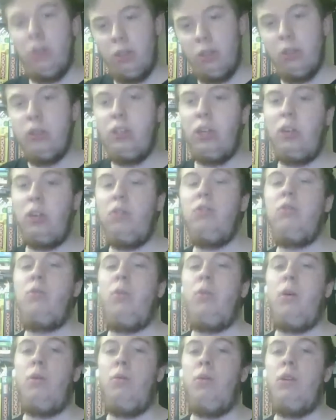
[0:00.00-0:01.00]
shows
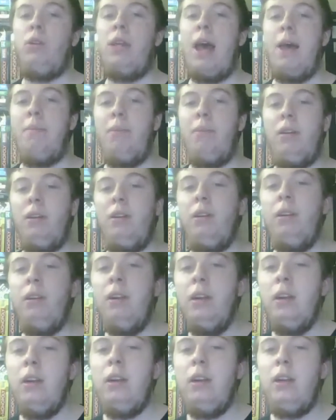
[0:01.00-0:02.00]
what would happen
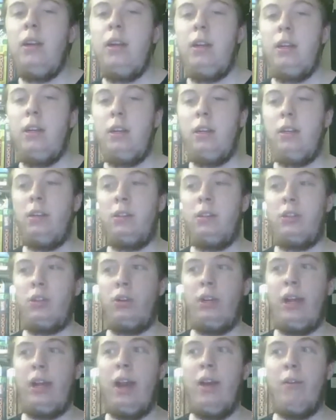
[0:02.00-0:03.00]
to
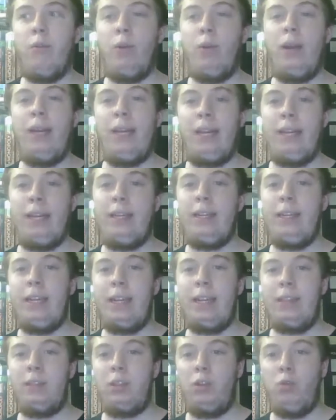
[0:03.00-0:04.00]
the Earth when it
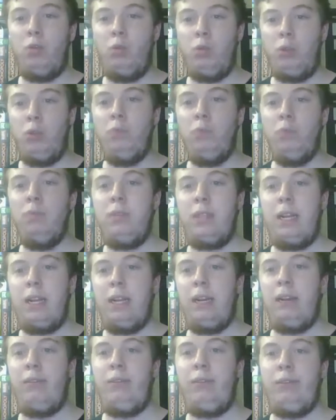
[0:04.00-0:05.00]
gets all doomsday
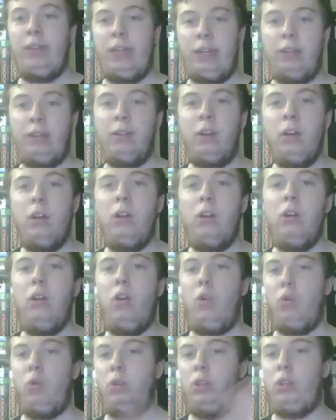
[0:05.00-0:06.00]
and everything.
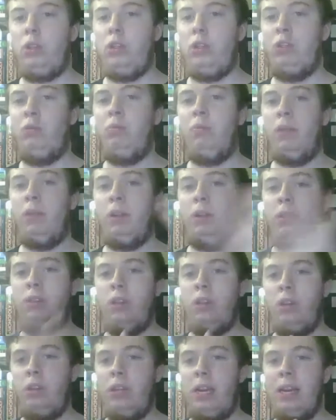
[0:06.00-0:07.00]
All the humans
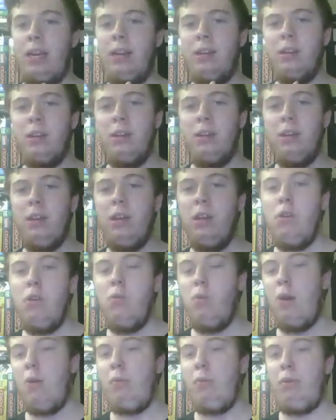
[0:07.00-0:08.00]
are dead.
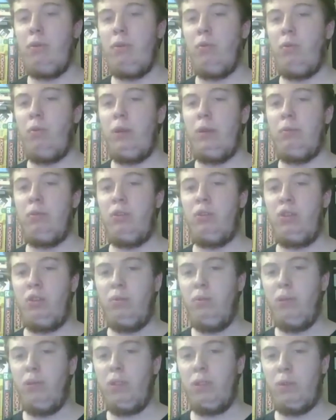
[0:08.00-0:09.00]
Well, we
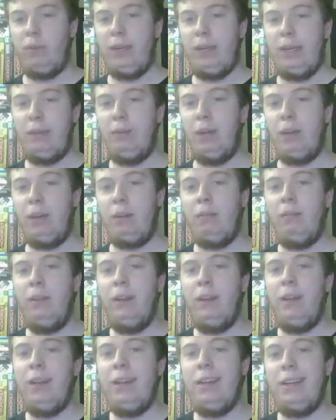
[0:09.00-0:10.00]
presume to be, but
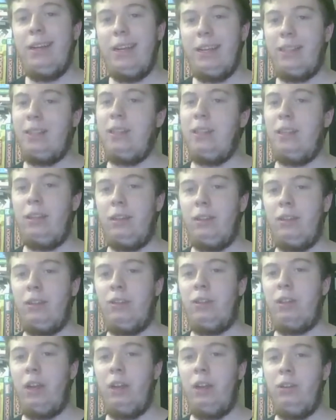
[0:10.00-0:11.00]
there's
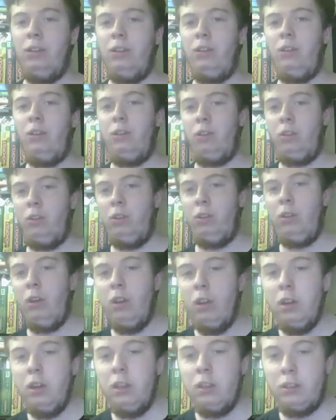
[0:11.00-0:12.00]

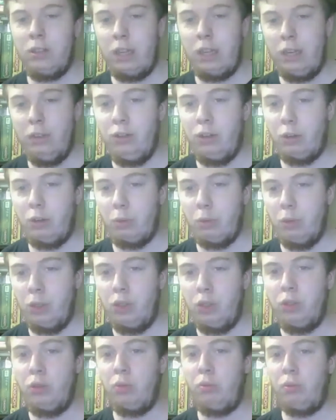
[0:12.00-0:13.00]
Sandra,
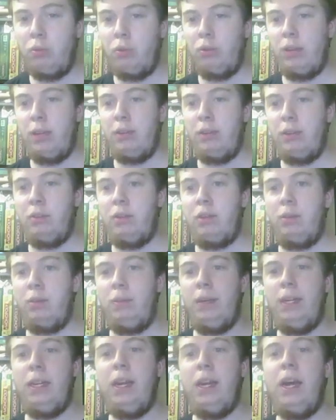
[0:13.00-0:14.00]
which pretends to
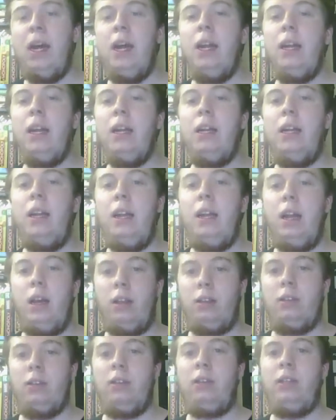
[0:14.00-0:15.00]
be the
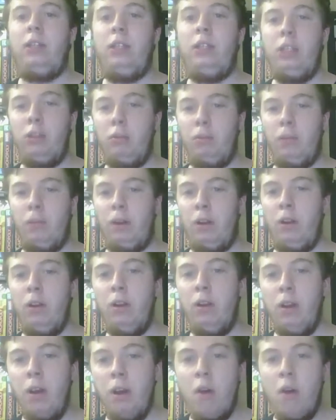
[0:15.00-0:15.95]
last human.